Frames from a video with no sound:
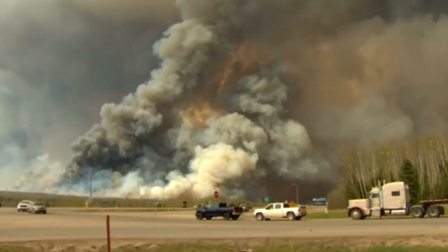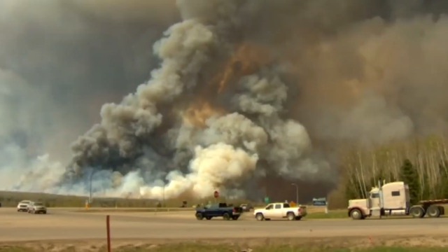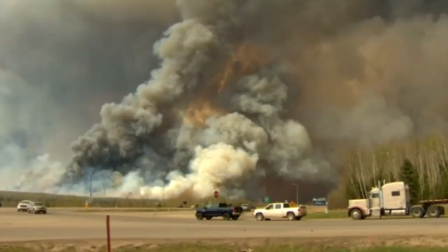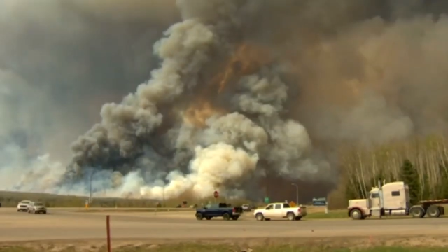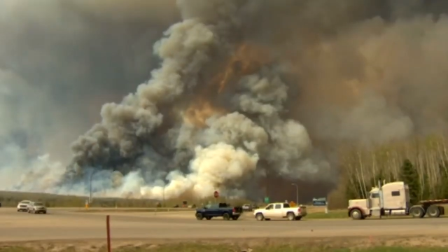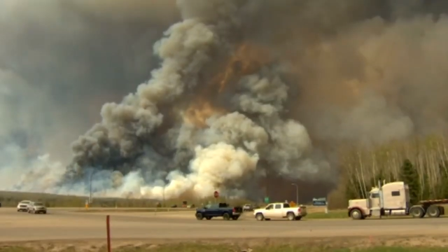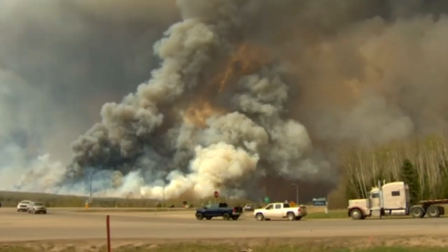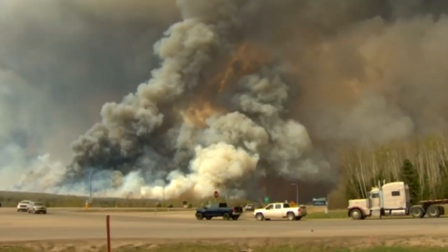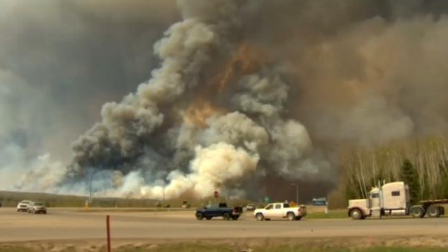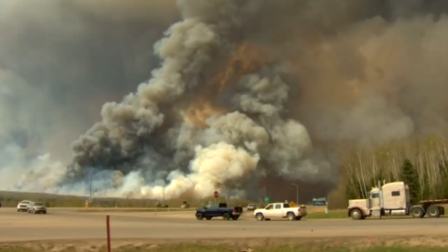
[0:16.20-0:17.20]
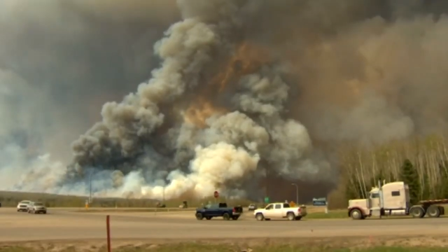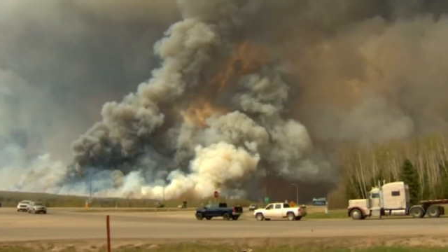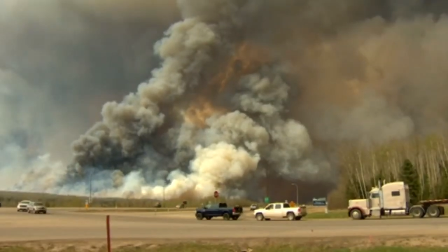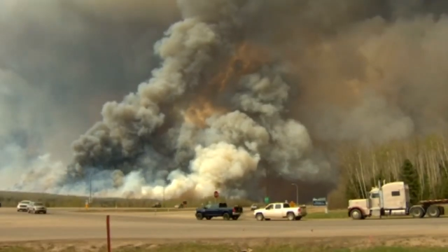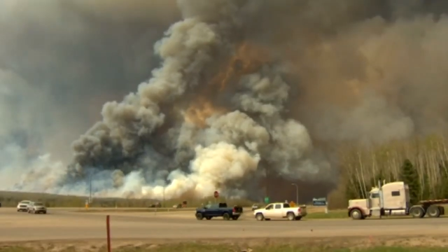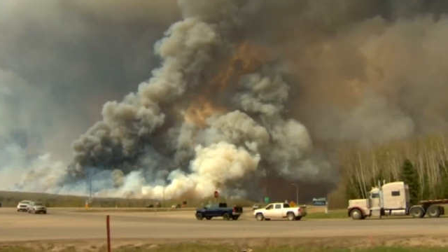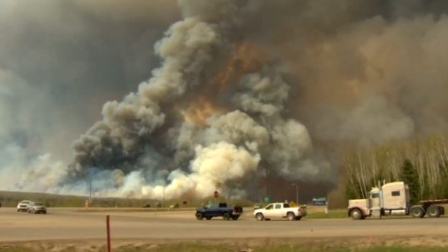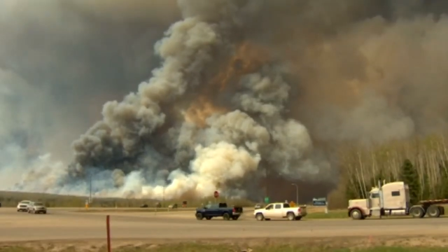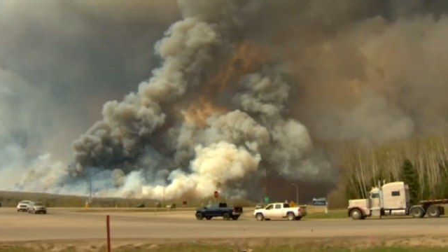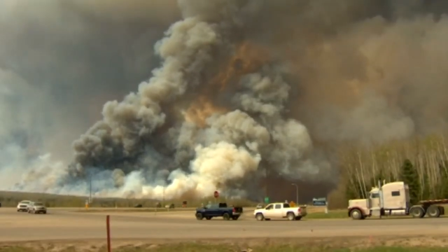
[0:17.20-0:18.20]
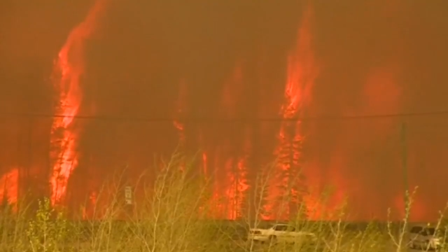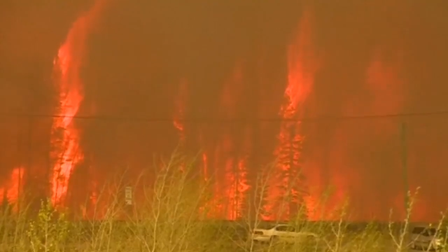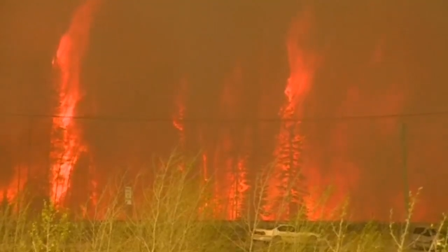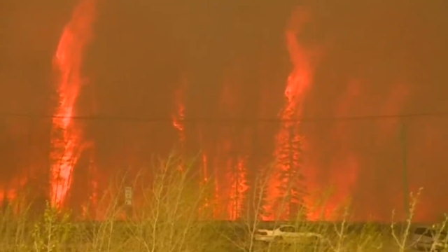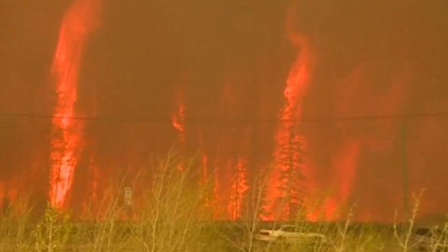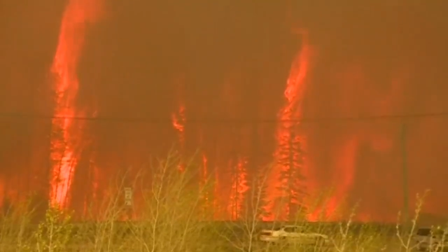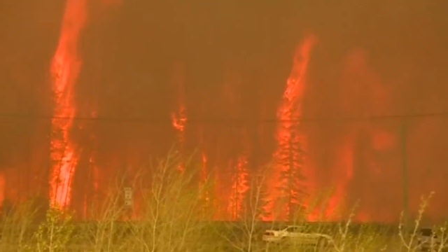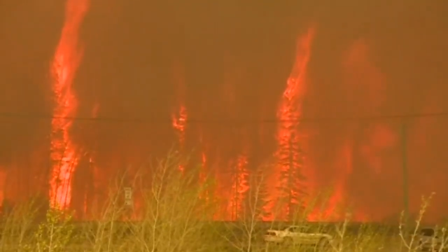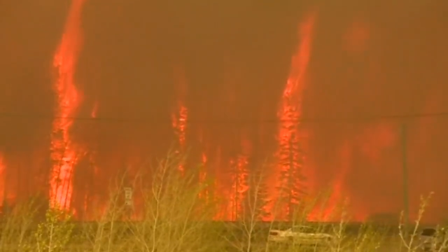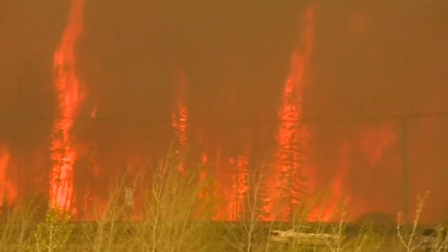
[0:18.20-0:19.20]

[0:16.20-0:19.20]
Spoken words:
[unreadable: no face in view]